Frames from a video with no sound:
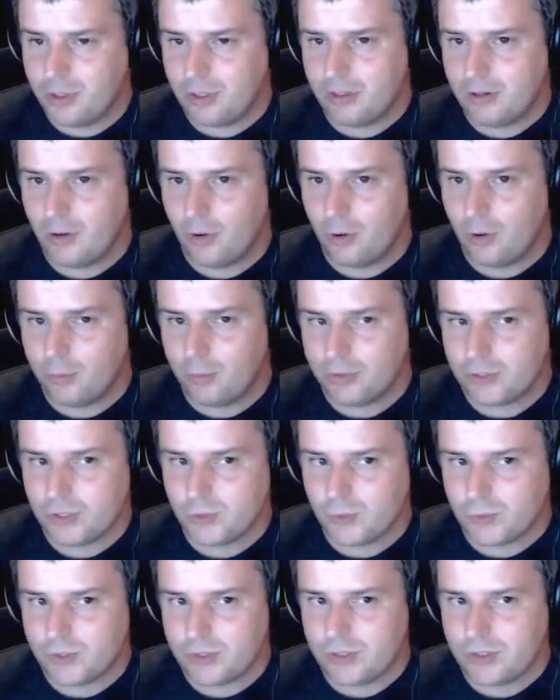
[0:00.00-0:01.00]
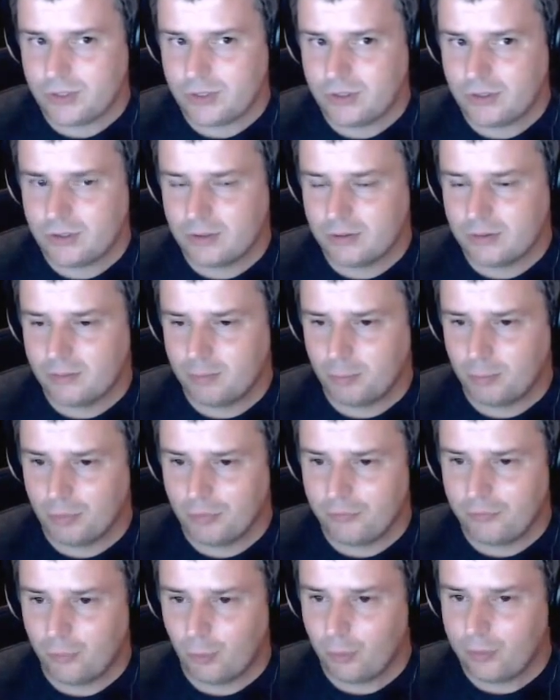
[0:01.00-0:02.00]
to open source
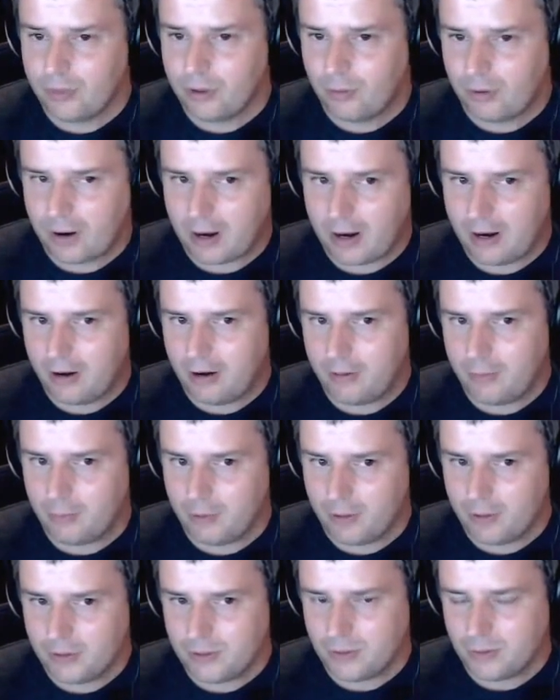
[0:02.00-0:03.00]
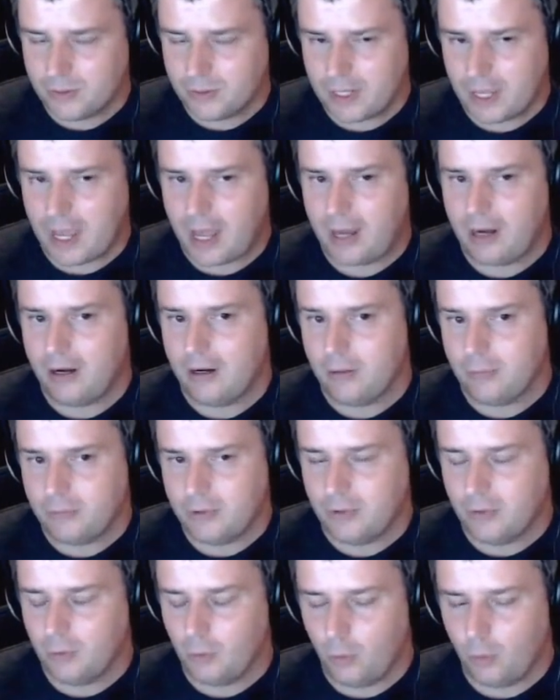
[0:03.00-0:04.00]
before they were hired, but as soon as they added them to
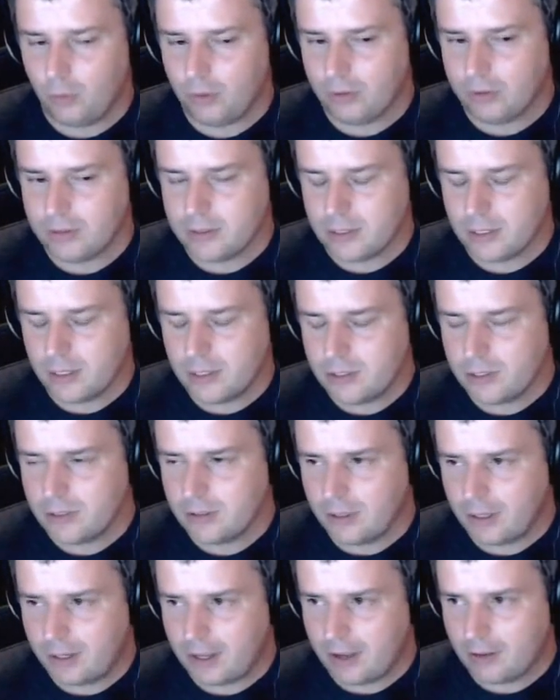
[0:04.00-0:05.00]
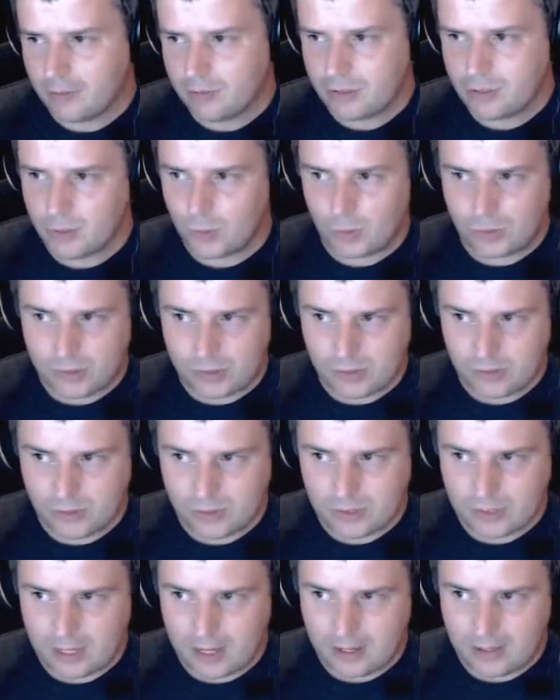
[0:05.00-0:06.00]
their organization, that counts towards their
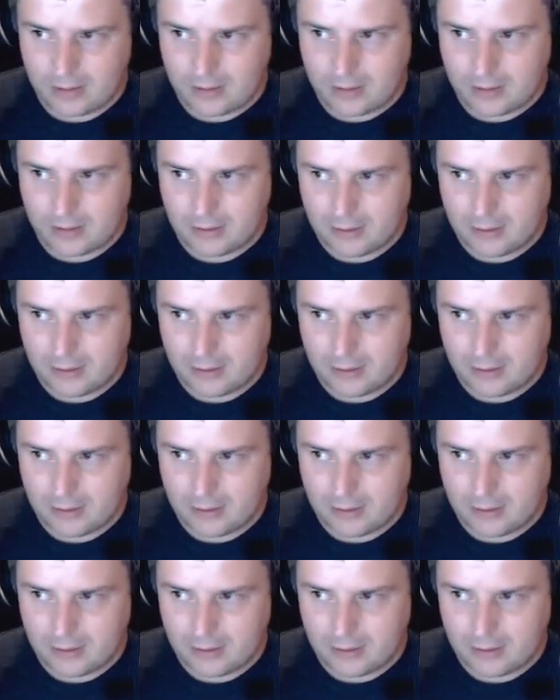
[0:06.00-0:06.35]
stats.